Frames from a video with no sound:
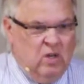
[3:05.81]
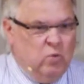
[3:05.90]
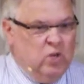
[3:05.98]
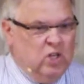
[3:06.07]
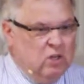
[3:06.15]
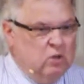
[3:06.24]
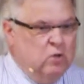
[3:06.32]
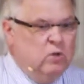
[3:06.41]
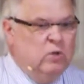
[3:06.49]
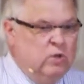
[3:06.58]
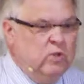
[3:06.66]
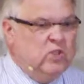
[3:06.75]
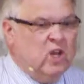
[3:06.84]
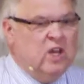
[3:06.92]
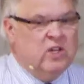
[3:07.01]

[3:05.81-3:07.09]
We lose a